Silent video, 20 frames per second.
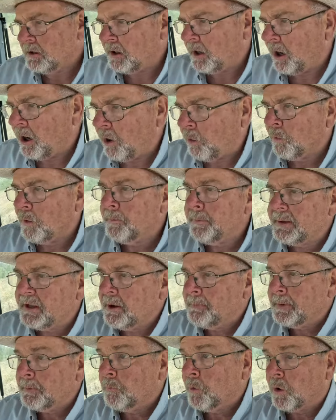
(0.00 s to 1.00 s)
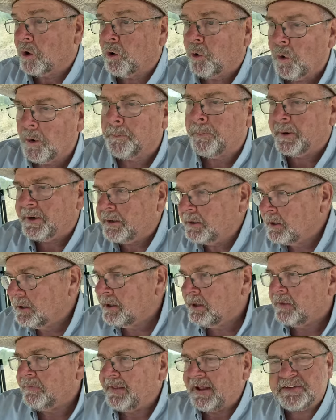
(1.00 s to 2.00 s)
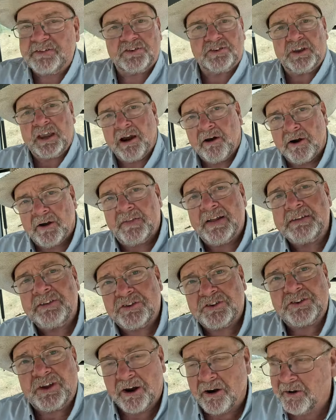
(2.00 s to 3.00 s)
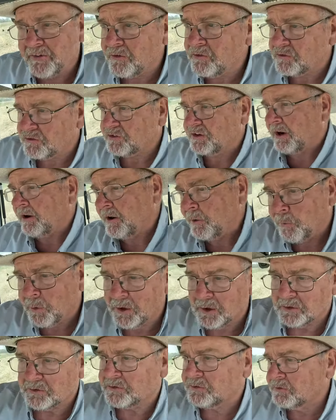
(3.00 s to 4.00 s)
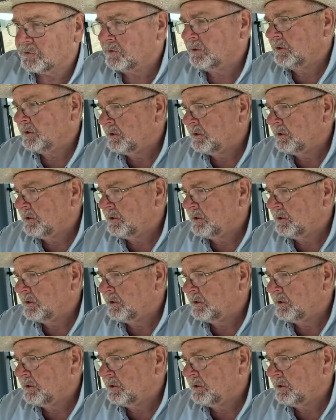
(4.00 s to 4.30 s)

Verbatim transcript: Oh, we're becoming more corporate. That's scary. That's a scary. Those are scary words